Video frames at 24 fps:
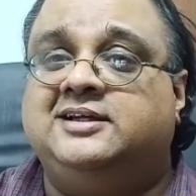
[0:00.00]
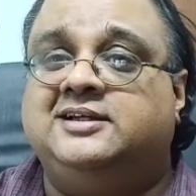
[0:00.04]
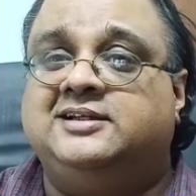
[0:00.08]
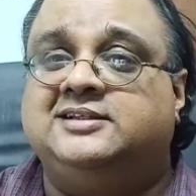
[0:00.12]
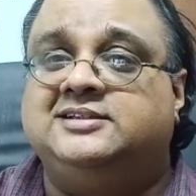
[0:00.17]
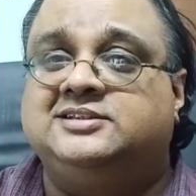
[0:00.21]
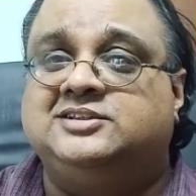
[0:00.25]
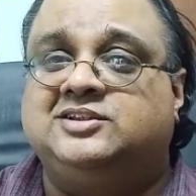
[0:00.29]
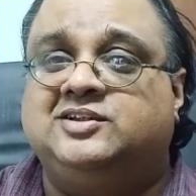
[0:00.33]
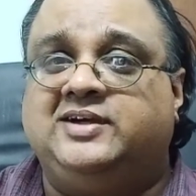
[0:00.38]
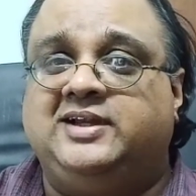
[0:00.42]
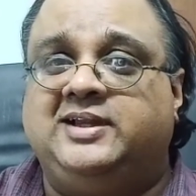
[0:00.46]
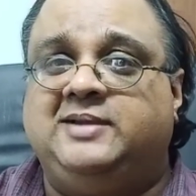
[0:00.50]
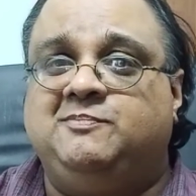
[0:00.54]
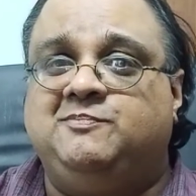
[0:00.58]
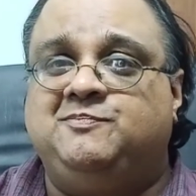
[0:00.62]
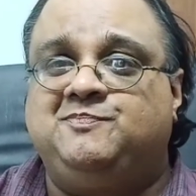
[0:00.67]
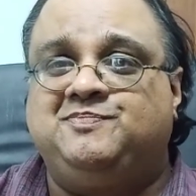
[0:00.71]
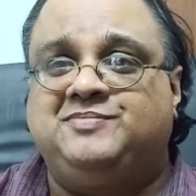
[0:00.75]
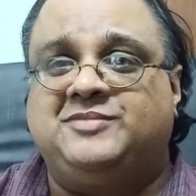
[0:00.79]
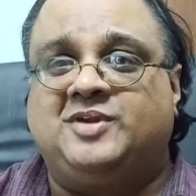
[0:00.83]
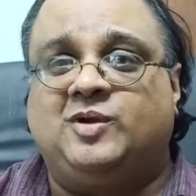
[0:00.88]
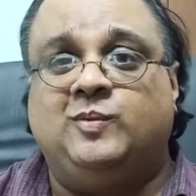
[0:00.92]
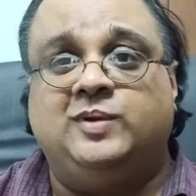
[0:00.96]
Scream,
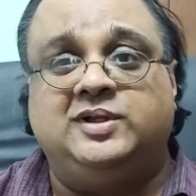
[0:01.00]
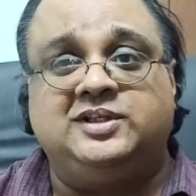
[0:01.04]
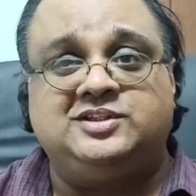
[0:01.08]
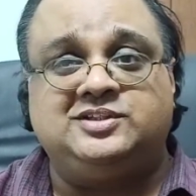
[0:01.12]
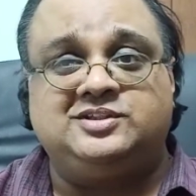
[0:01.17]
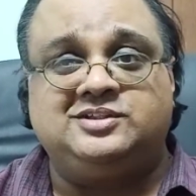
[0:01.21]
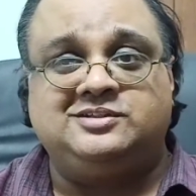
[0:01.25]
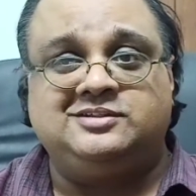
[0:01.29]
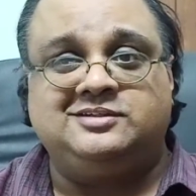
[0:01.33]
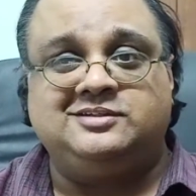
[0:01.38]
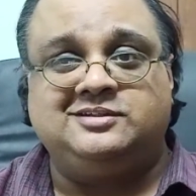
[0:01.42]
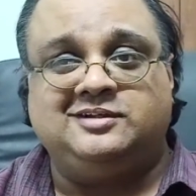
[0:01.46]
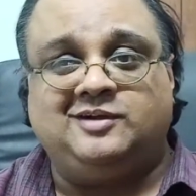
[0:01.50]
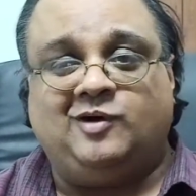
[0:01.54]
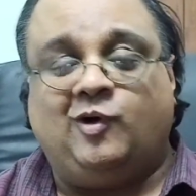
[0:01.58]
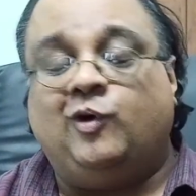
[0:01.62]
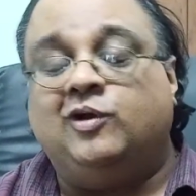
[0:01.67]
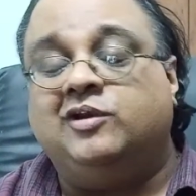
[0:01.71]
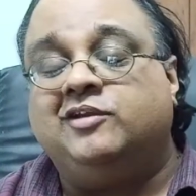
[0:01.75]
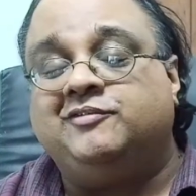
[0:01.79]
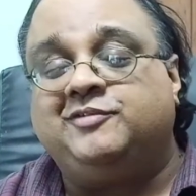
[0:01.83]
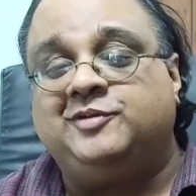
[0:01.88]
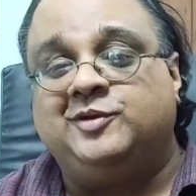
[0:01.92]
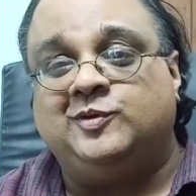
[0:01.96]
which
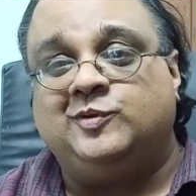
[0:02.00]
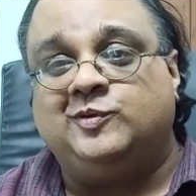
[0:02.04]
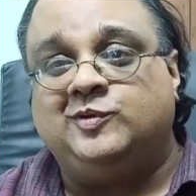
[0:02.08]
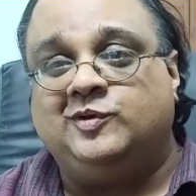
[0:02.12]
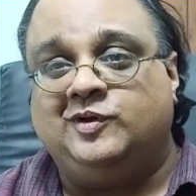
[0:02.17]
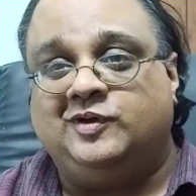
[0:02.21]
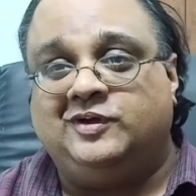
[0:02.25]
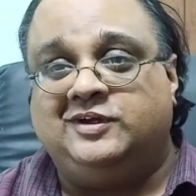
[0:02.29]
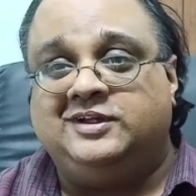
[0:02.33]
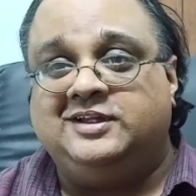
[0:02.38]
all of you